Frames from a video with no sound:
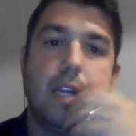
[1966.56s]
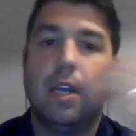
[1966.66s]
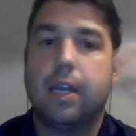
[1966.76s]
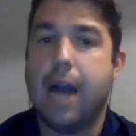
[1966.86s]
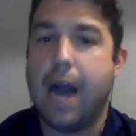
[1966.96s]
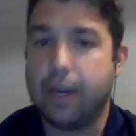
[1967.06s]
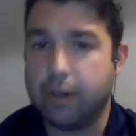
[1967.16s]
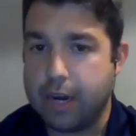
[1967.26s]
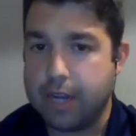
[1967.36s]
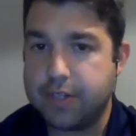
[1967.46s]

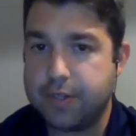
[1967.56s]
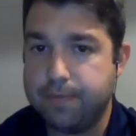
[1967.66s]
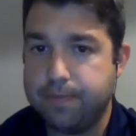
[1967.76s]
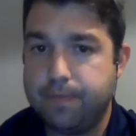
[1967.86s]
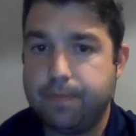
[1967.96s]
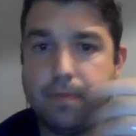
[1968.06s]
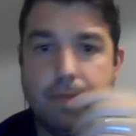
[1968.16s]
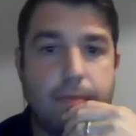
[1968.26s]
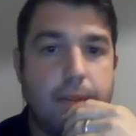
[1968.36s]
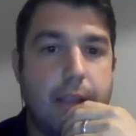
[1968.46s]
Congress,
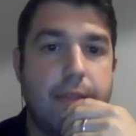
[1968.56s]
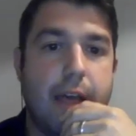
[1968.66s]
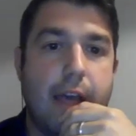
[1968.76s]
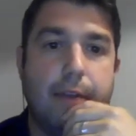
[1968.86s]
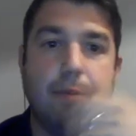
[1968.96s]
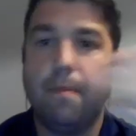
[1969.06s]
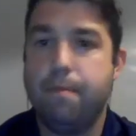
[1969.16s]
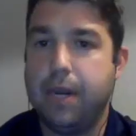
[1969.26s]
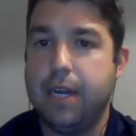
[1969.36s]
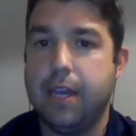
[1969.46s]
and then
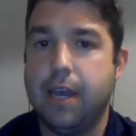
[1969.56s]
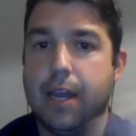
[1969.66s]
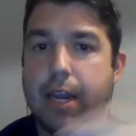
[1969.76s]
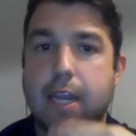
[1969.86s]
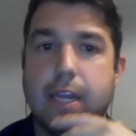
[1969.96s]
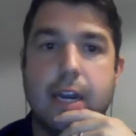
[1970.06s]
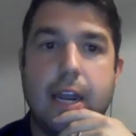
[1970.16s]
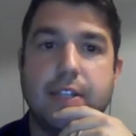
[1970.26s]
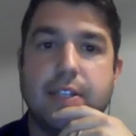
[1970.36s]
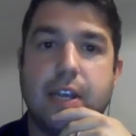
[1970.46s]
media and
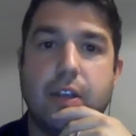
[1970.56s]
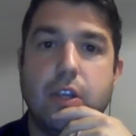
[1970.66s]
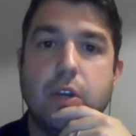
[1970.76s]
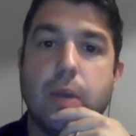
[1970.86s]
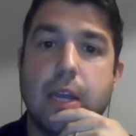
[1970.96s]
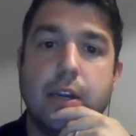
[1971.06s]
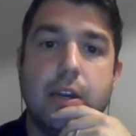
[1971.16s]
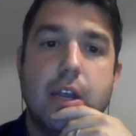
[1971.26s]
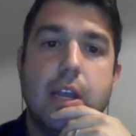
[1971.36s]
ACLU.